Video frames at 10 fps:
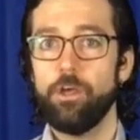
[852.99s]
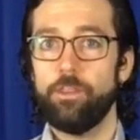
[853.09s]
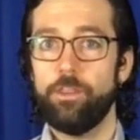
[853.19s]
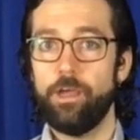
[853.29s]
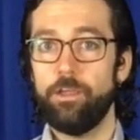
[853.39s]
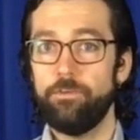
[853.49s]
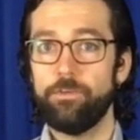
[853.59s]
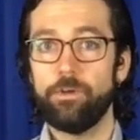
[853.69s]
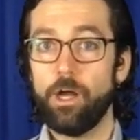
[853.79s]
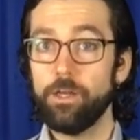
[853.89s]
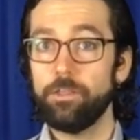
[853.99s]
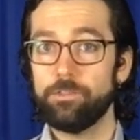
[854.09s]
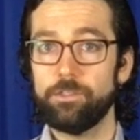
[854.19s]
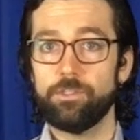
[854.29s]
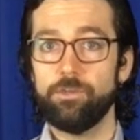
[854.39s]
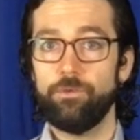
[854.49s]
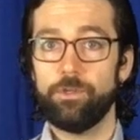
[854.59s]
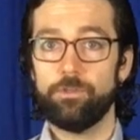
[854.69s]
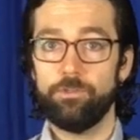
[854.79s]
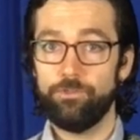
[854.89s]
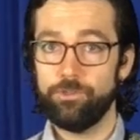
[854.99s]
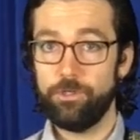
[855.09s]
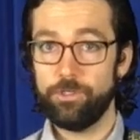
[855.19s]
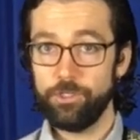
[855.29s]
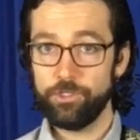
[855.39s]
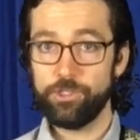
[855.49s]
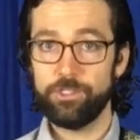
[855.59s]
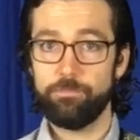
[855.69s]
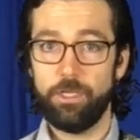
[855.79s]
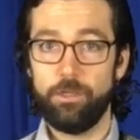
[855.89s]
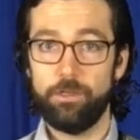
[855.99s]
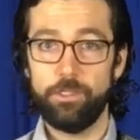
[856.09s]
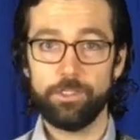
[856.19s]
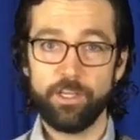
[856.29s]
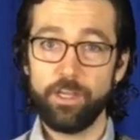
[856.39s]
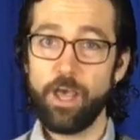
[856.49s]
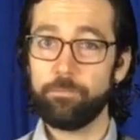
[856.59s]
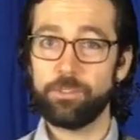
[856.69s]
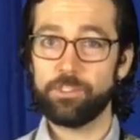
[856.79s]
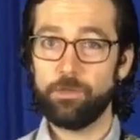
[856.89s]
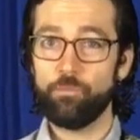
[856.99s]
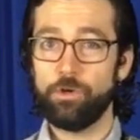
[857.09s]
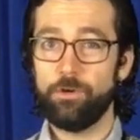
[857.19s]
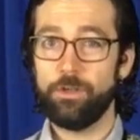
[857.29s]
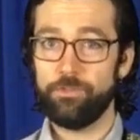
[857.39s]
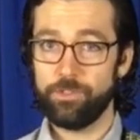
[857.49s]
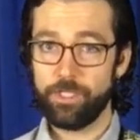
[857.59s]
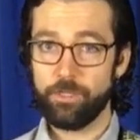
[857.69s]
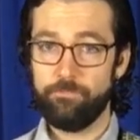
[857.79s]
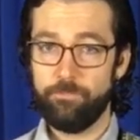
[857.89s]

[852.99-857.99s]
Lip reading: that if your audience is going to lose their attention span, it's going to happen somewhere around the second